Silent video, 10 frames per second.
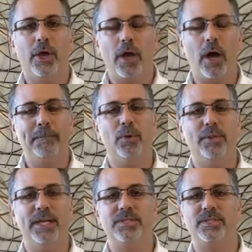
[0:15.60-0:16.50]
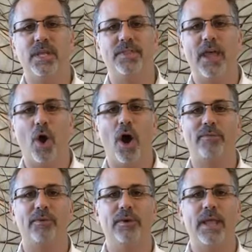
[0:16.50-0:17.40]
humbleness that they
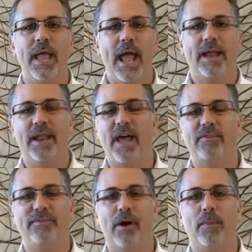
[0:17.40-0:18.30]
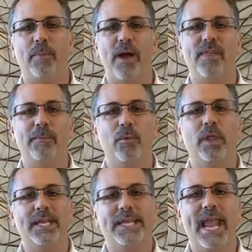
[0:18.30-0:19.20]
offered and that I felt by them
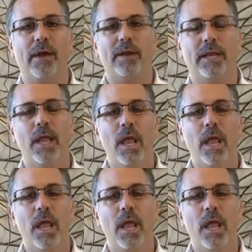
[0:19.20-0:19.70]
really caring.